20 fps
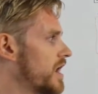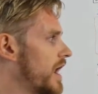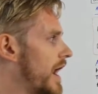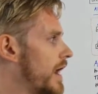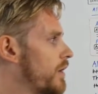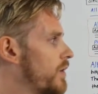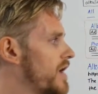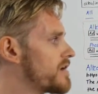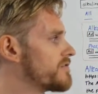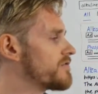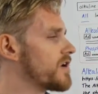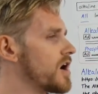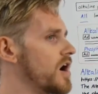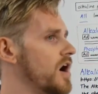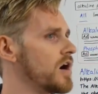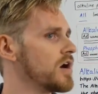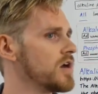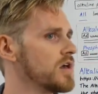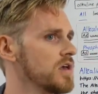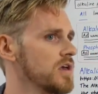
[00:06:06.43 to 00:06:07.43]

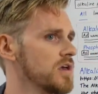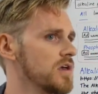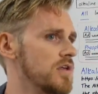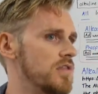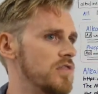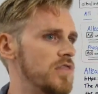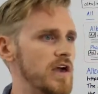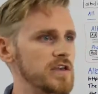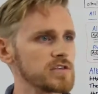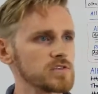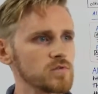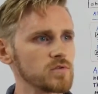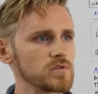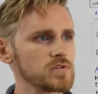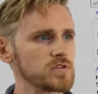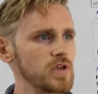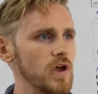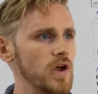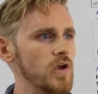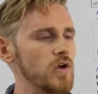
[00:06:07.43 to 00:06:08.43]
However, there's
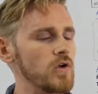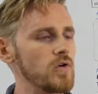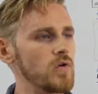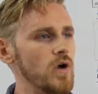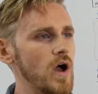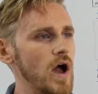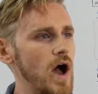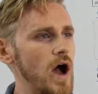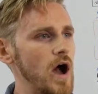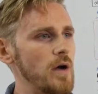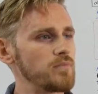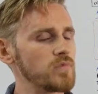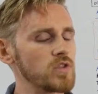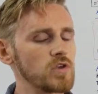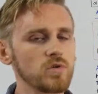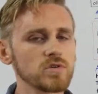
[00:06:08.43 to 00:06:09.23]
also